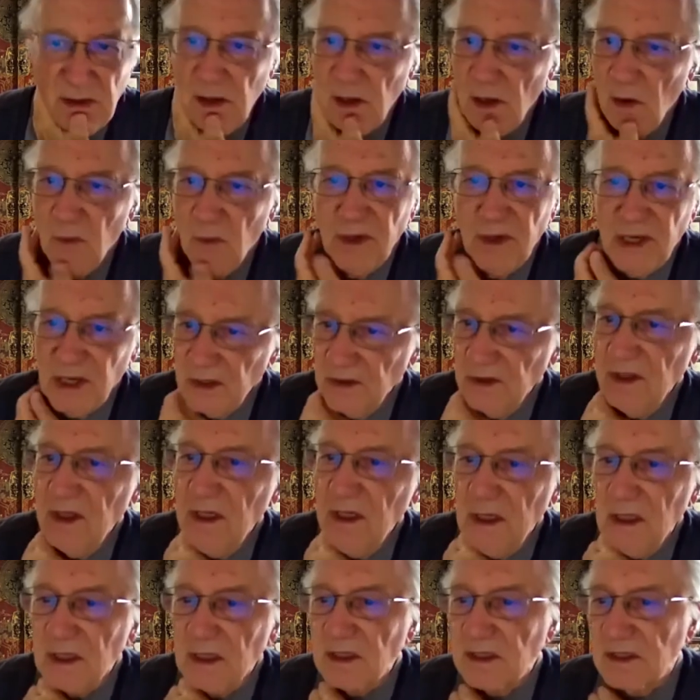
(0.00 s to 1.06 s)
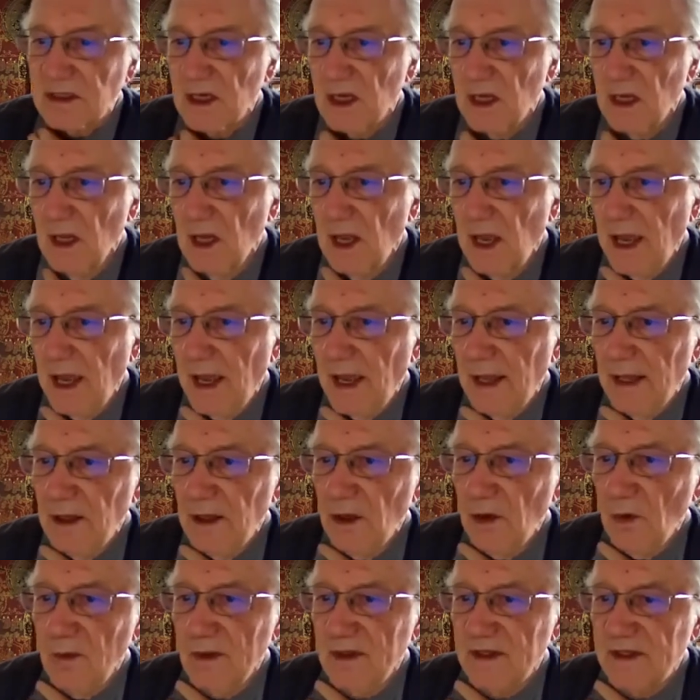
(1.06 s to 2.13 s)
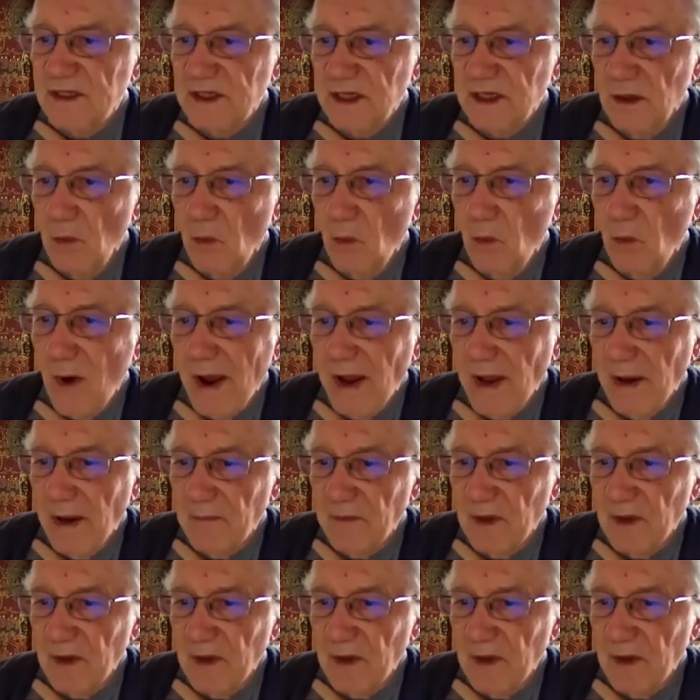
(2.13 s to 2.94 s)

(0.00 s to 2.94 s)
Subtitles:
we don't need this, and you will see why.